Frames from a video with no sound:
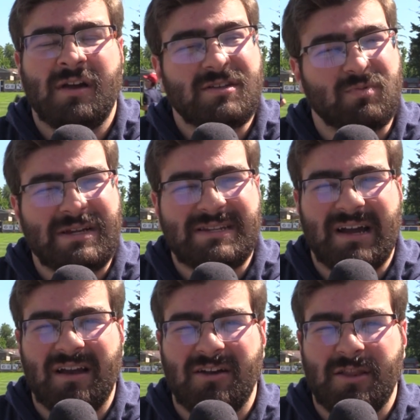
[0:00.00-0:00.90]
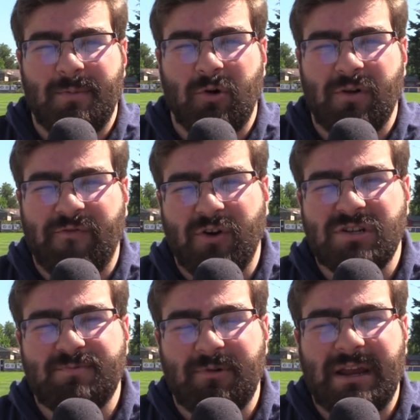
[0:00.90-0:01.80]
Sweets got on the board
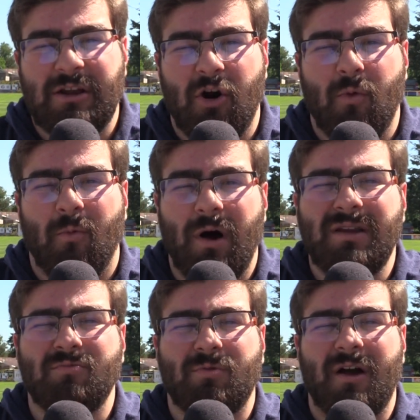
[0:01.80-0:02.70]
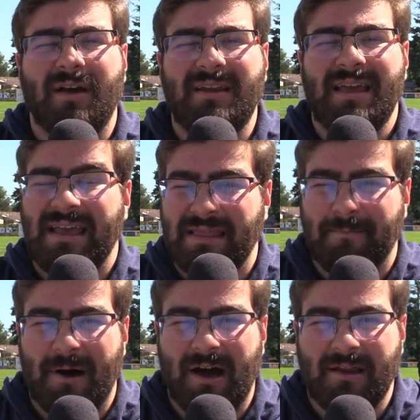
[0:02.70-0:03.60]
first, bringing home one run in the
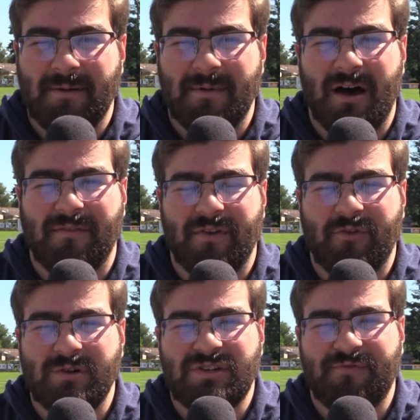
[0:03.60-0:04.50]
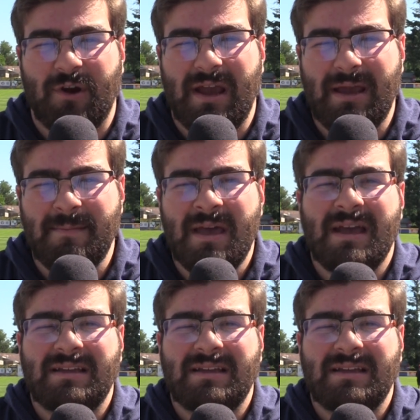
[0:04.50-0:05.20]
bottom of the first frame.